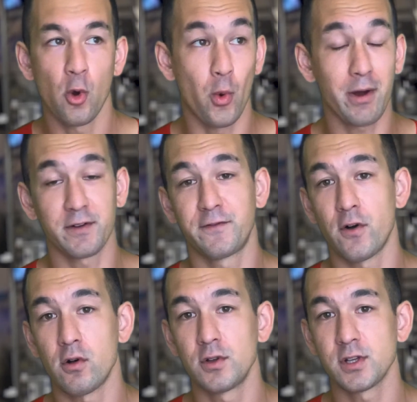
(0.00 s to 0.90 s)
where it
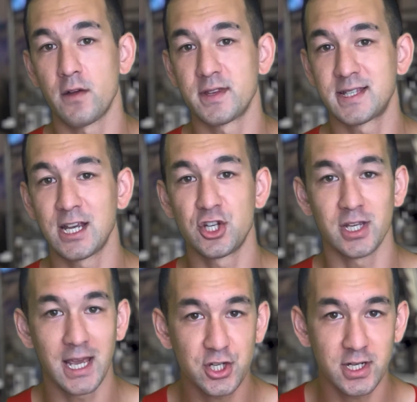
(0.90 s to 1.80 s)
falls on the
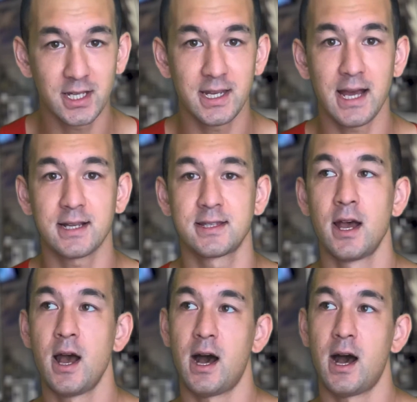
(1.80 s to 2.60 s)
satiation index,